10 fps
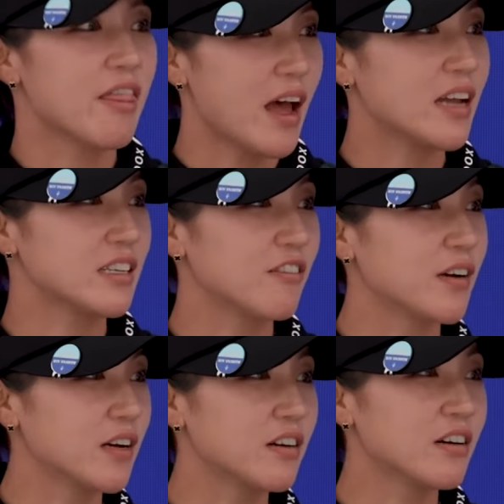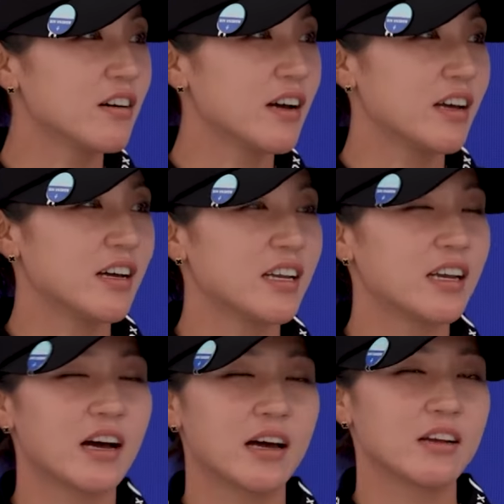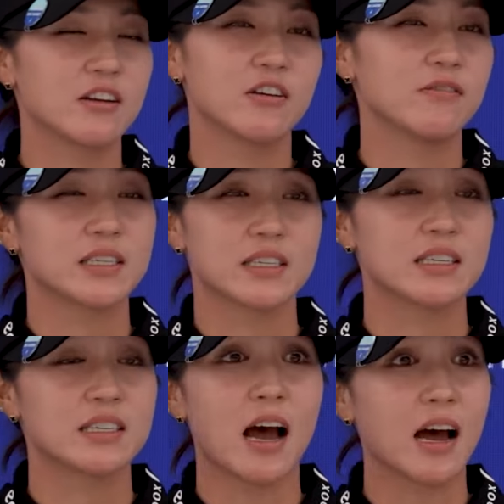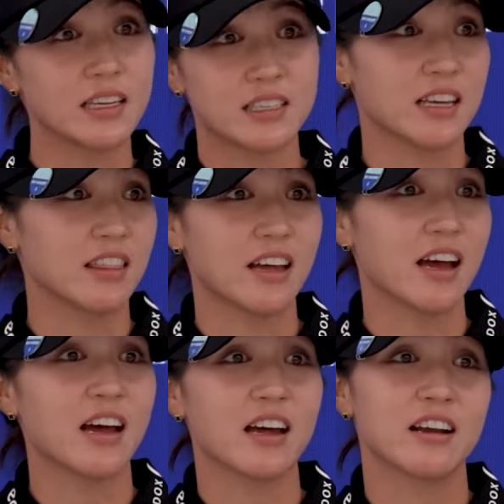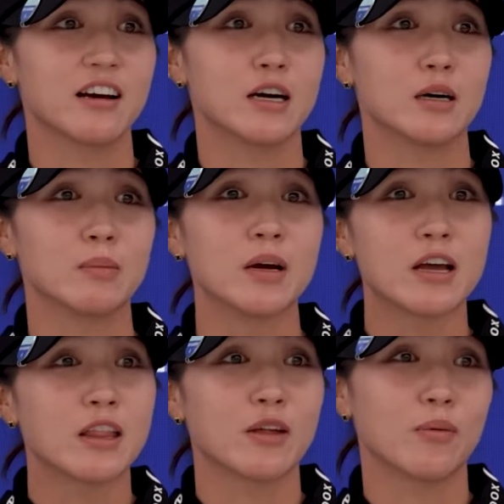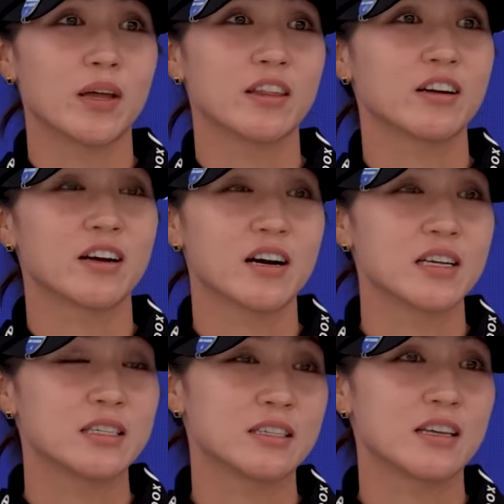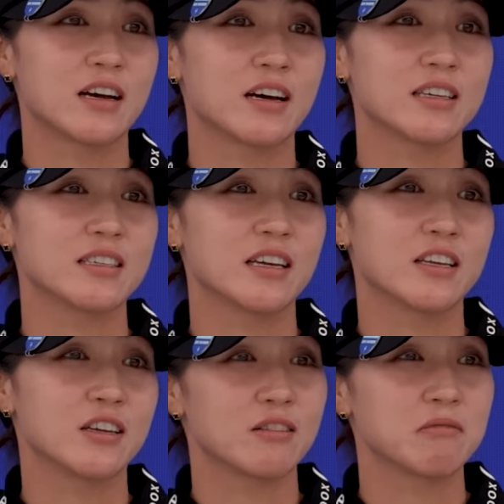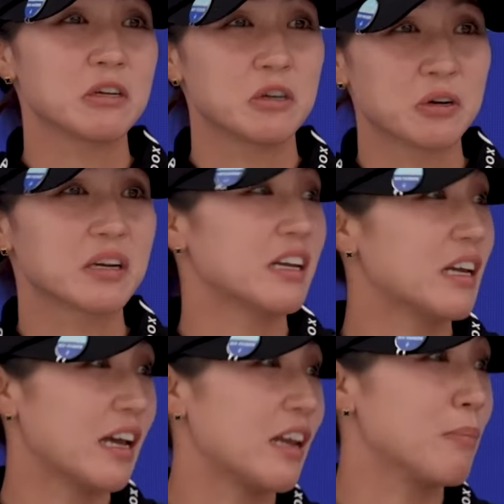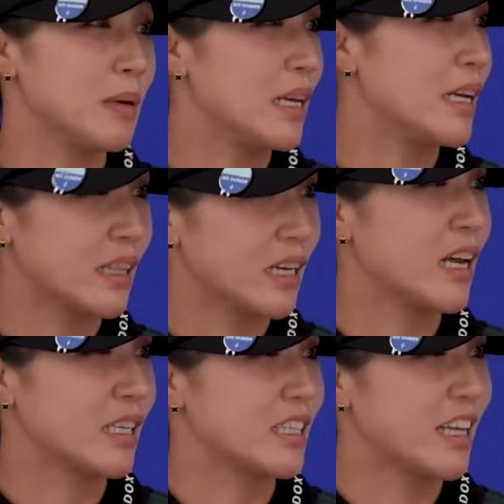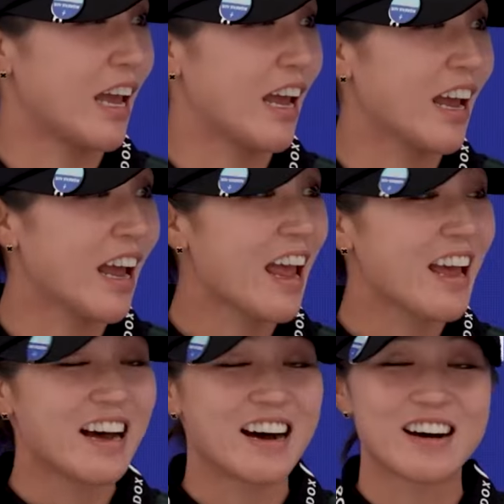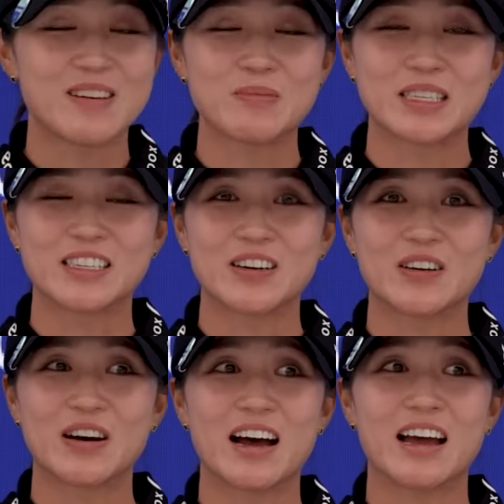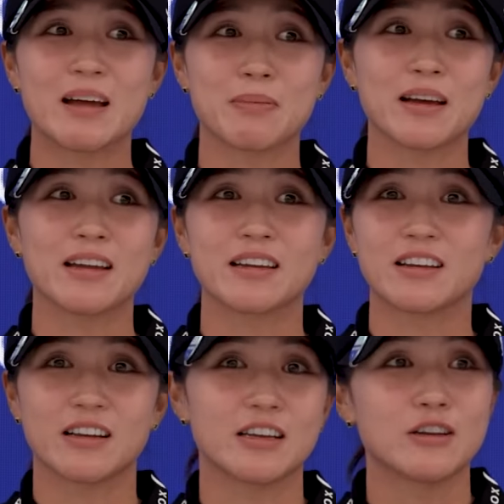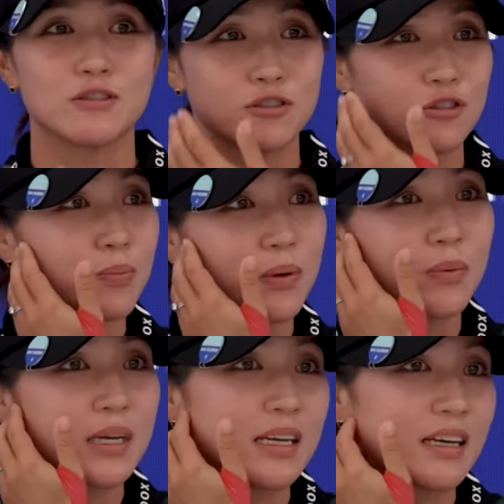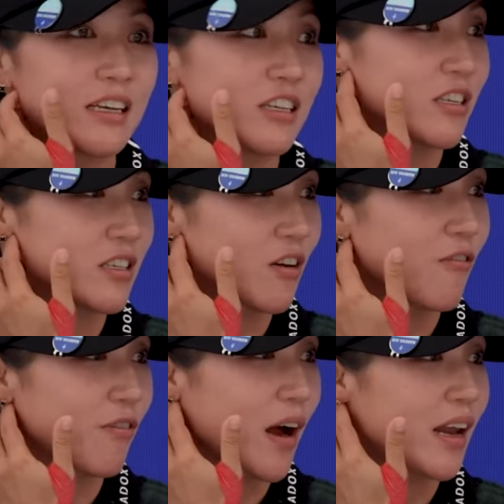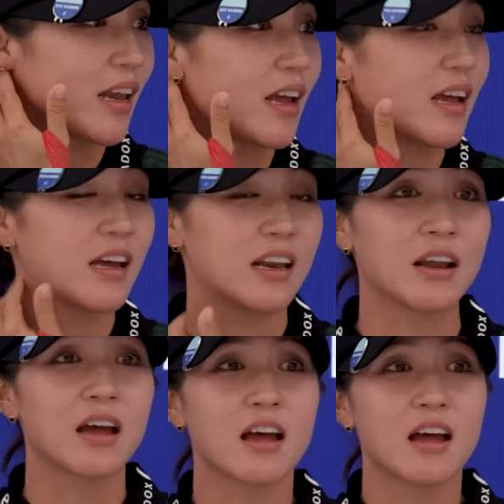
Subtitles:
that difficult, and I don't know if it's because I said that. The weather gods said, you're going to get a beating the next day. So I played in, you know, super windy conditions on Friday, and